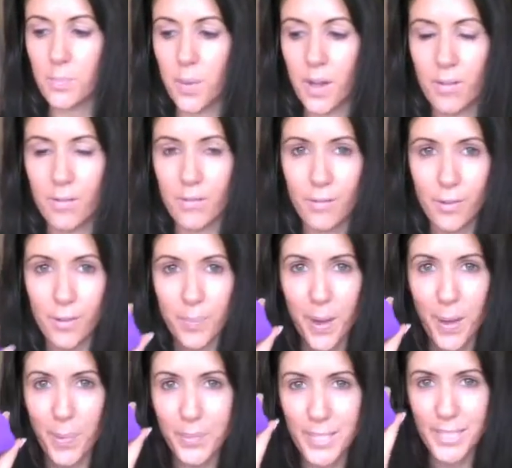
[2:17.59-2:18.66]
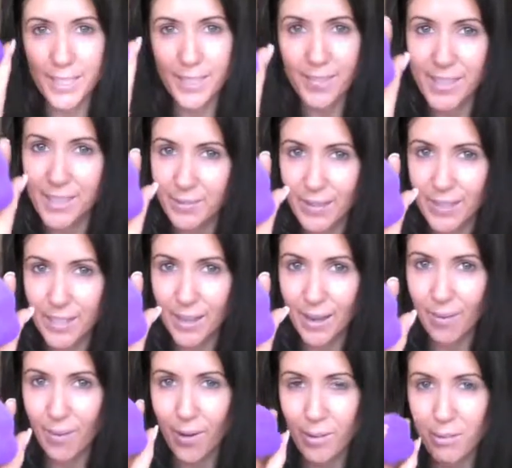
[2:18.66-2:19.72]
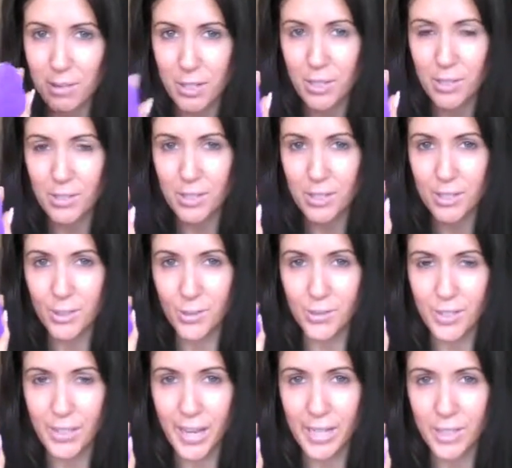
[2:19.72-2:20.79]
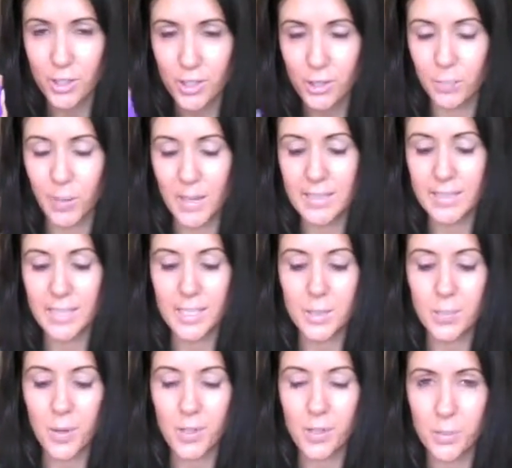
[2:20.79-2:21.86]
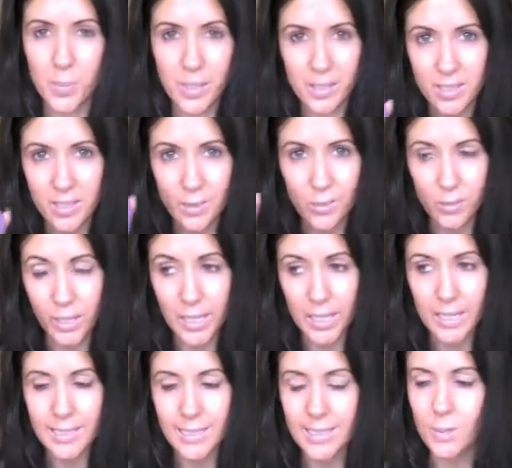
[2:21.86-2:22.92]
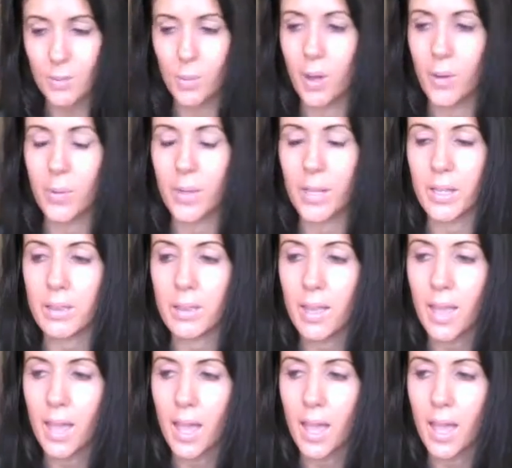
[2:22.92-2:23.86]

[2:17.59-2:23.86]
but for the purposes of this video I will use the Sonia Kashuk blending sponge because it's really easy to work with,